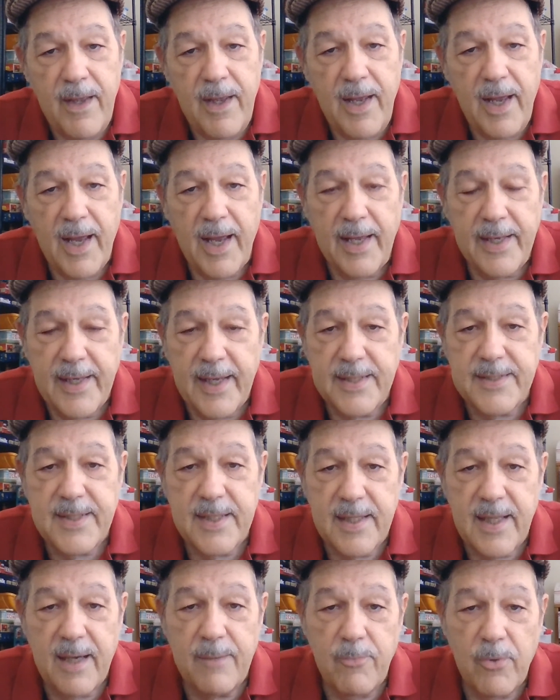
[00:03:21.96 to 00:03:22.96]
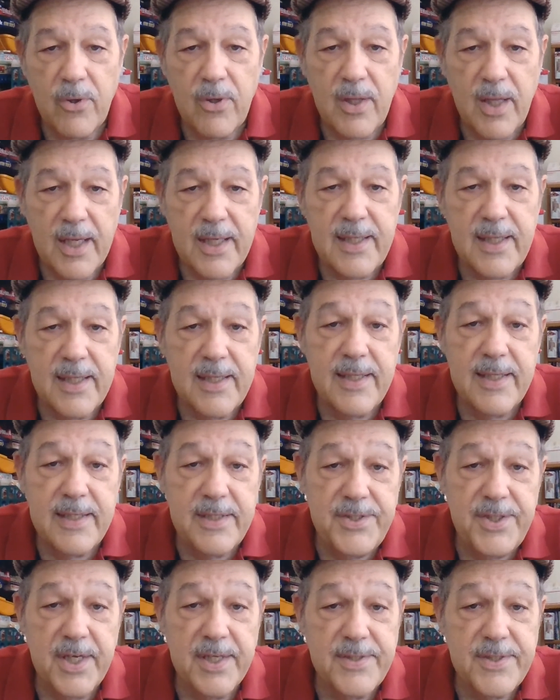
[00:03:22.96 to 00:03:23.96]
And that's a lot more likely than
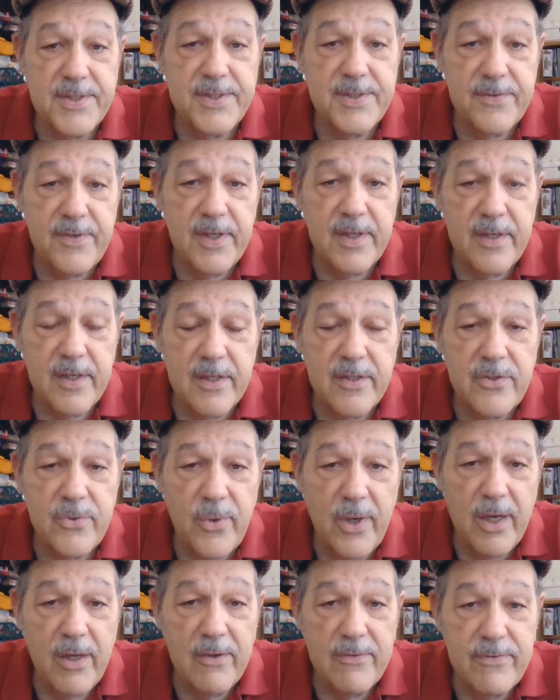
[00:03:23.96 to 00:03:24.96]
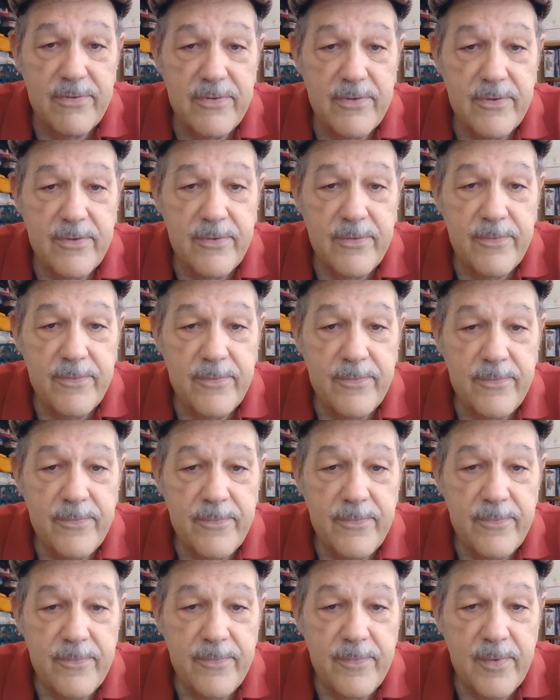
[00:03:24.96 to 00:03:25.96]
the chances of getting a 12.
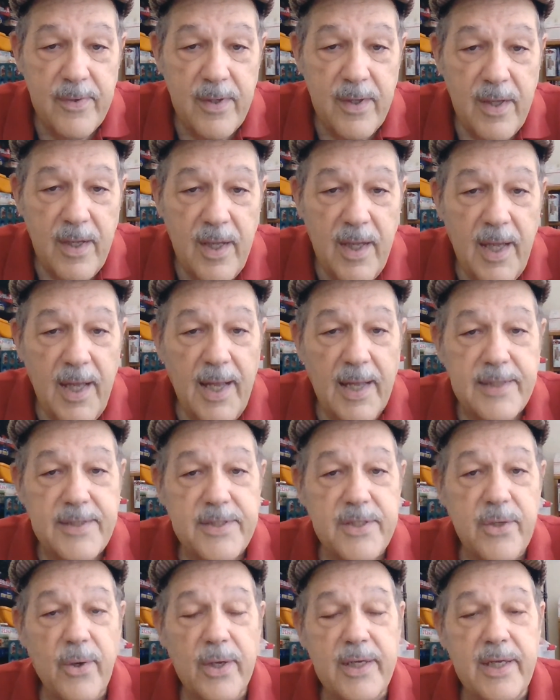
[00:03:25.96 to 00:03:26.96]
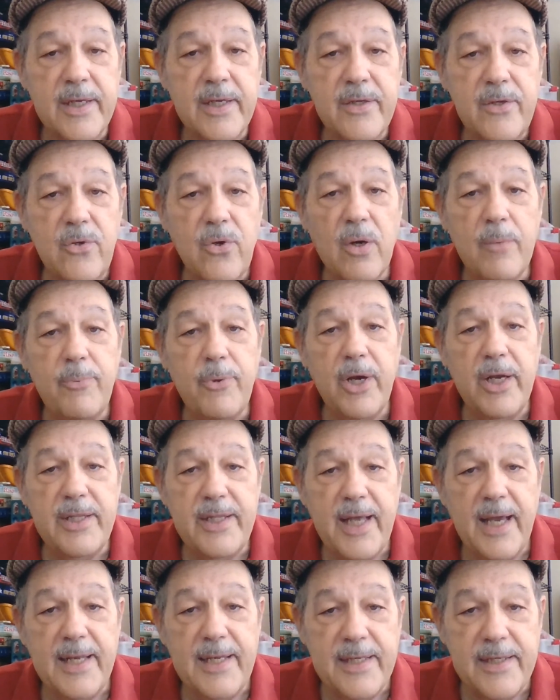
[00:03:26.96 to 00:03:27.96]
And so I can incorporate
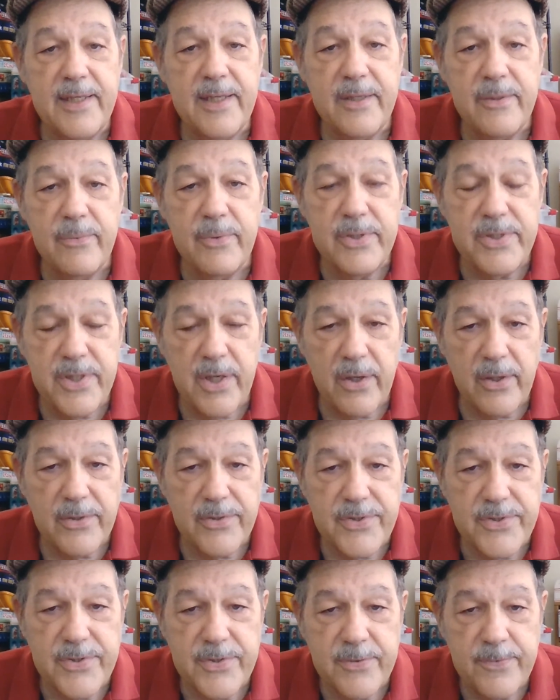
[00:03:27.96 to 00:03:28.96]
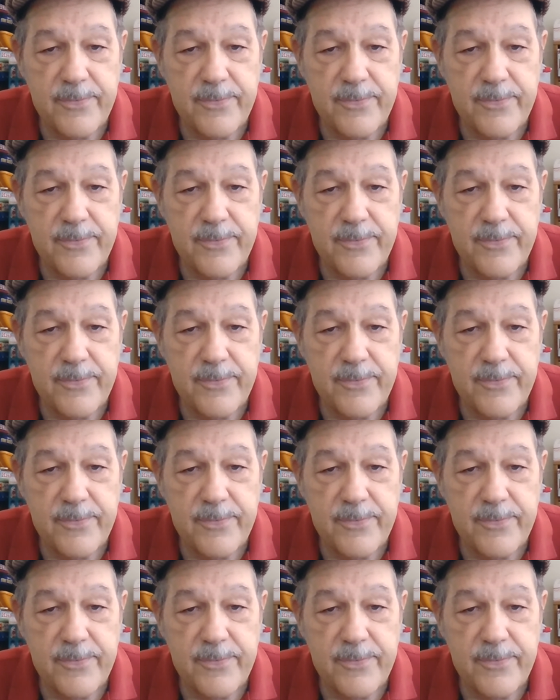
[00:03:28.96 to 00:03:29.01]
that into the results.